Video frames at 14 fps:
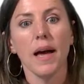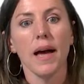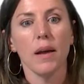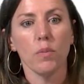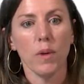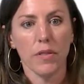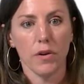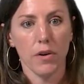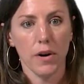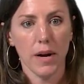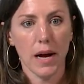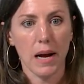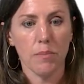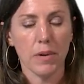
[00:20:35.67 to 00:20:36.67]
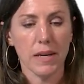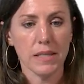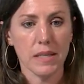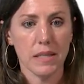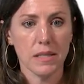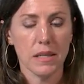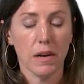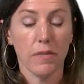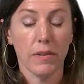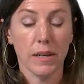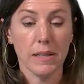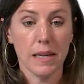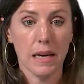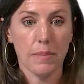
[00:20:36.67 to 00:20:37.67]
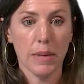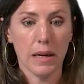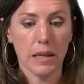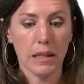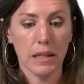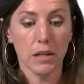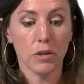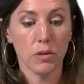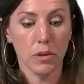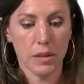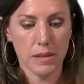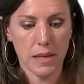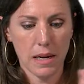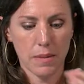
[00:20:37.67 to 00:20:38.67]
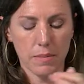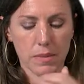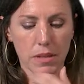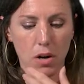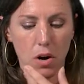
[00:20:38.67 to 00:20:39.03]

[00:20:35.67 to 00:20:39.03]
and whether or not breast and self-exam and clinical exams